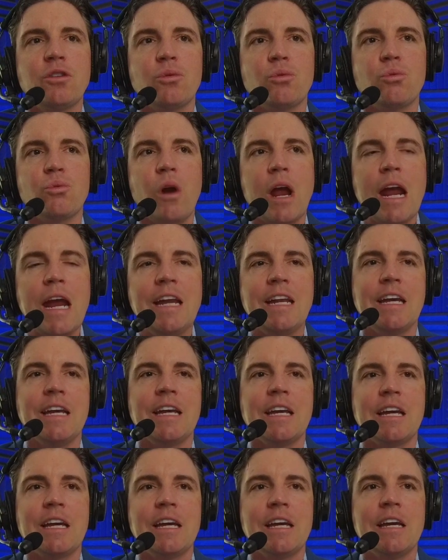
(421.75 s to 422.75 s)

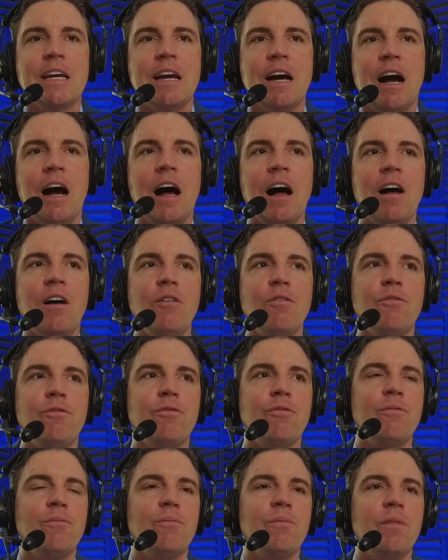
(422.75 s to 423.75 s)
rating of
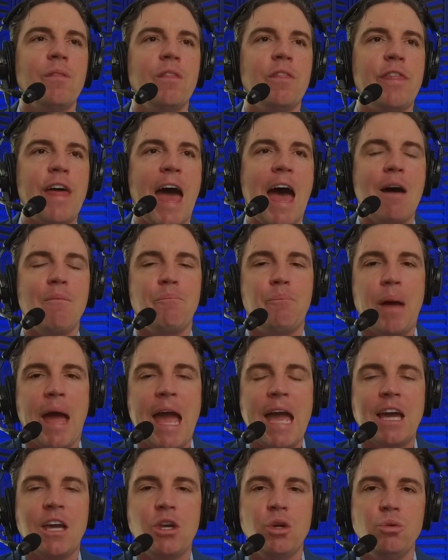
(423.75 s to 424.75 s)
that
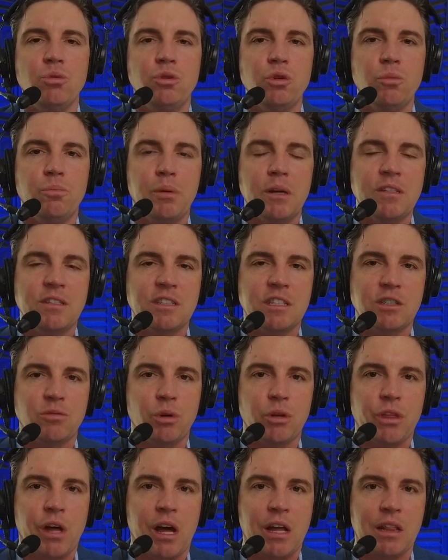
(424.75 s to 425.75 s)
bank you do business
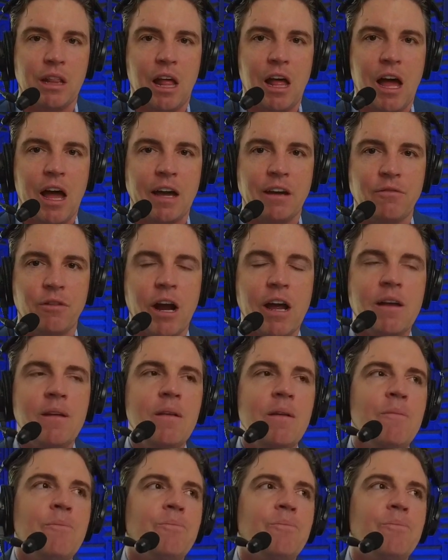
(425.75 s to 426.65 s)
with online, right?